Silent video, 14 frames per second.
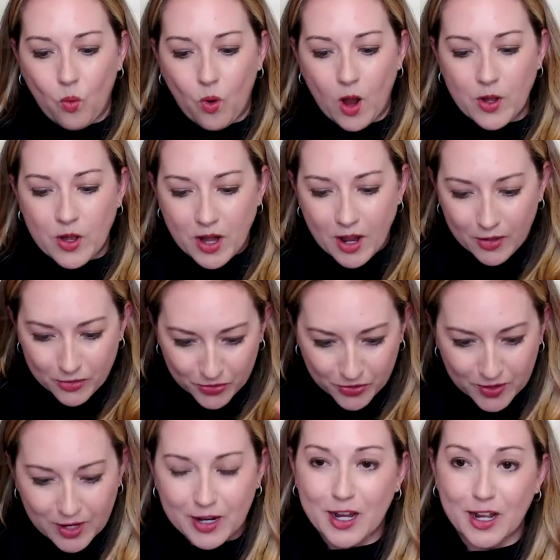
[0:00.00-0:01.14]
another
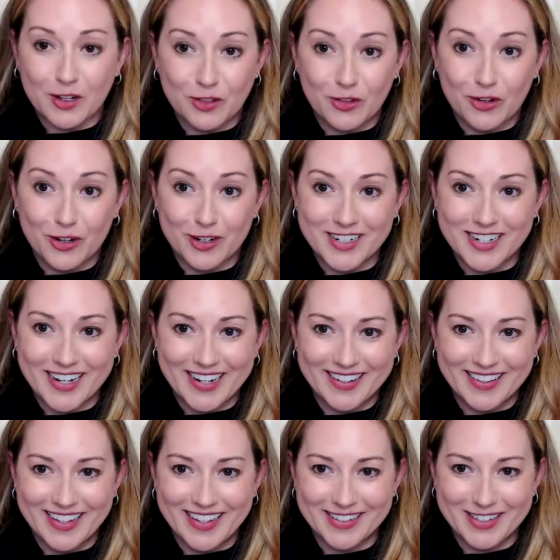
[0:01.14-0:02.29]
thing I kind of learned
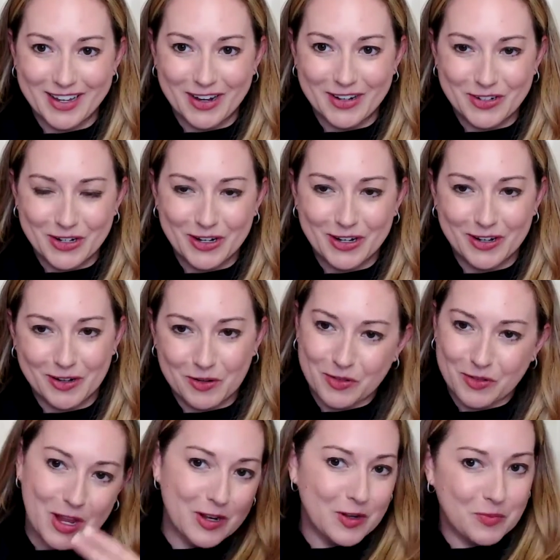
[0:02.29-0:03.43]
in this under
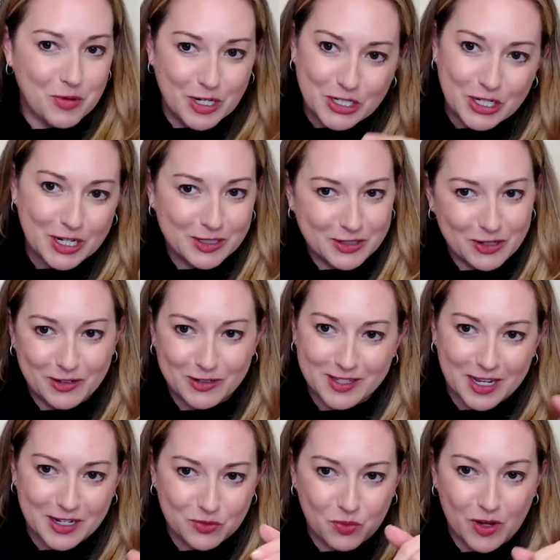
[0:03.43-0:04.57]
the underappreciated star
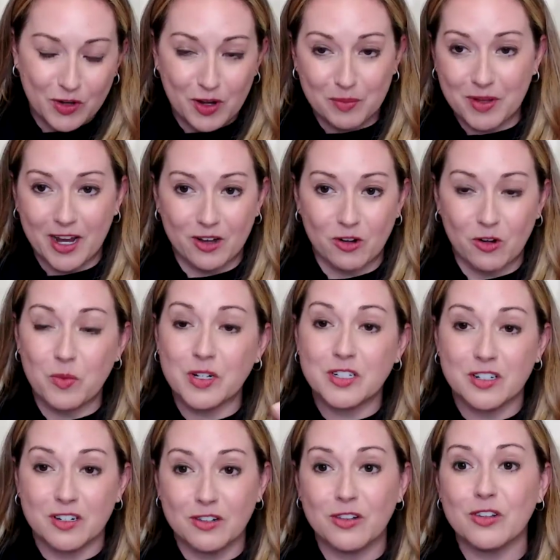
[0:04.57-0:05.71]
slash runner up category, which
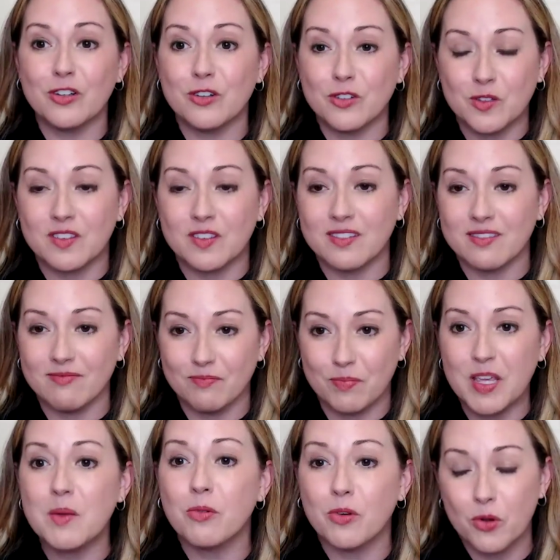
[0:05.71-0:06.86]
includes
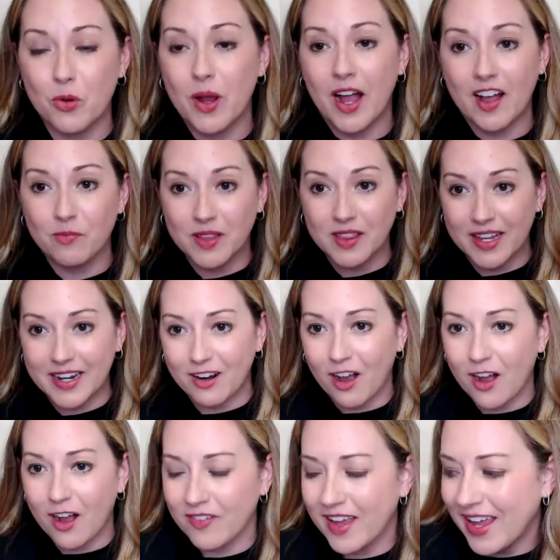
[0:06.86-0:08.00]
people who have been laid
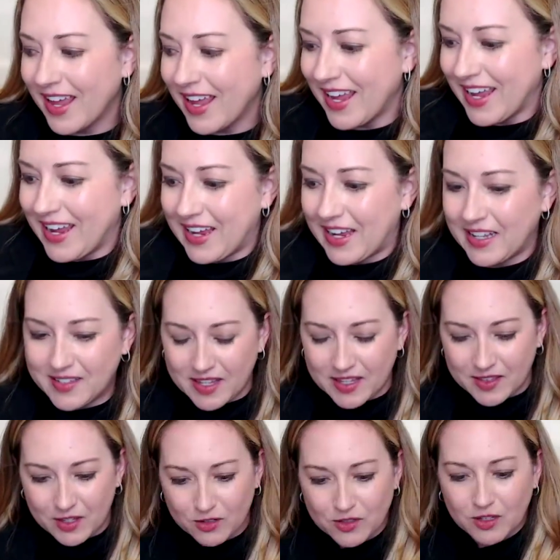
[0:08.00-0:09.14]
off, is
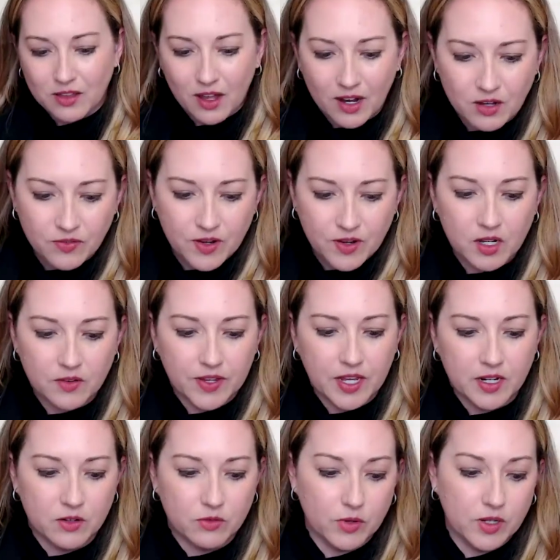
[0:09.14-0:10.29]
that there's a lot of kind of
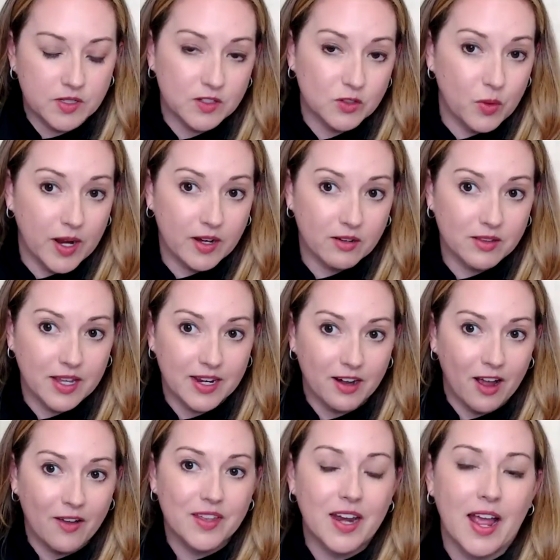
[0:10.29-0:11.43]
hidden reasons why you're laid
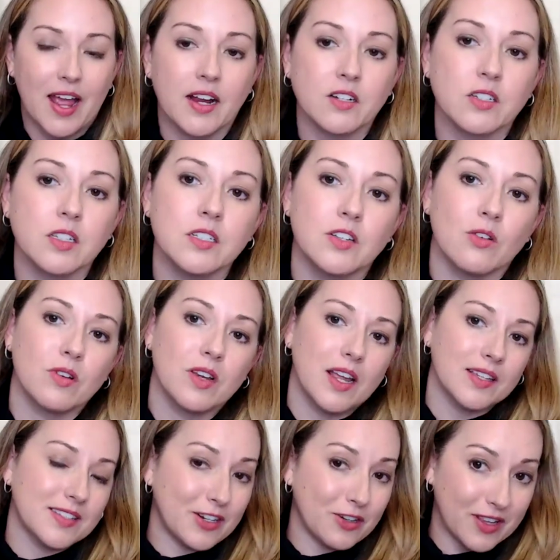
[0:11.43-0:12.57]
off that actually don't
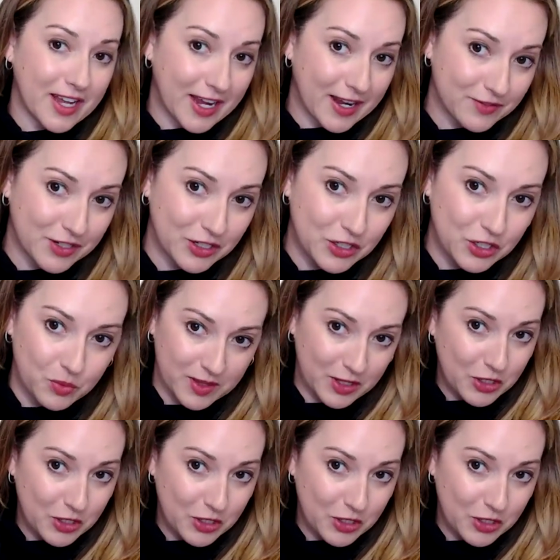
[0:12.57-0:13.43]
necessarily have to do with